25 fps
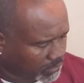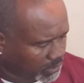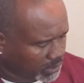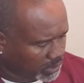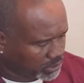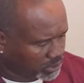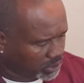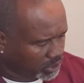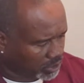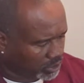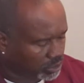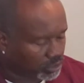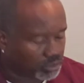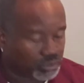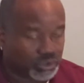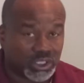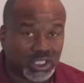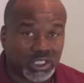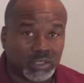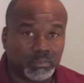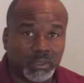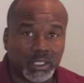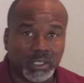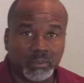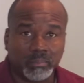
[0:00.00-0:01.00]
So
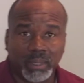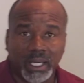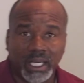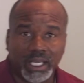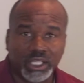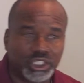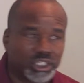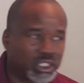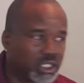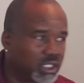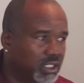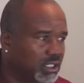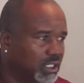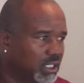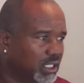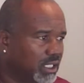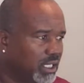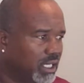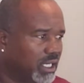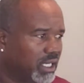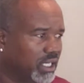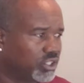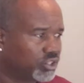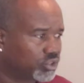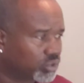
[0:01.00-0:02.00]
just be patient,
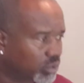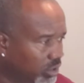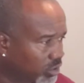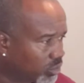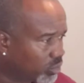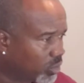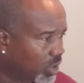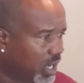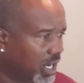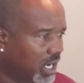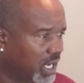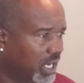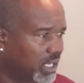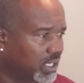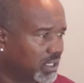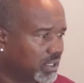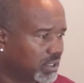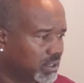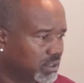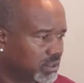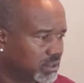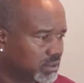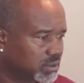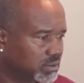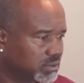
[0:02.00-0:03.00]
enjoy the ride
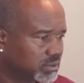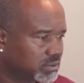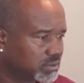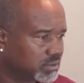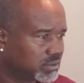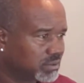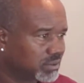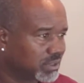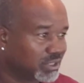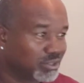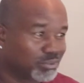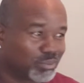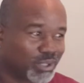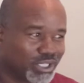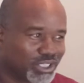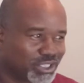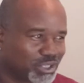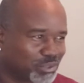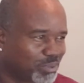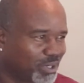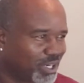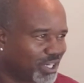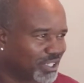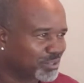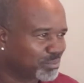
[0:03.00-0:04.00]
as much as
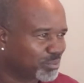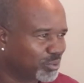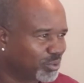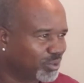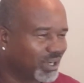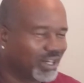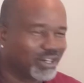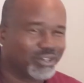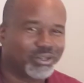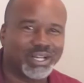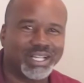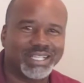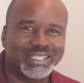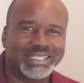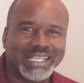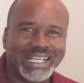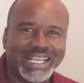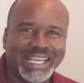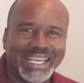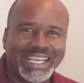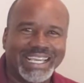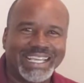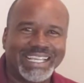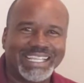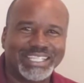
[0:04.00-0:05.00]
possible. I know that's
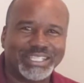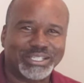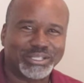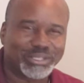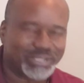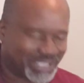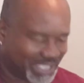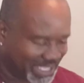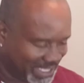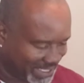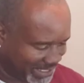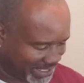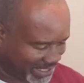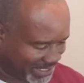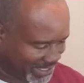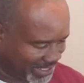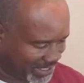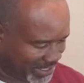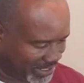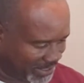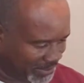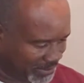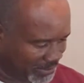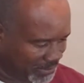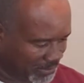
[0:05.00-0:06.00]
easier said than
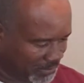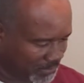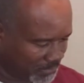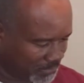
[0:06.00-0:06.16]
done.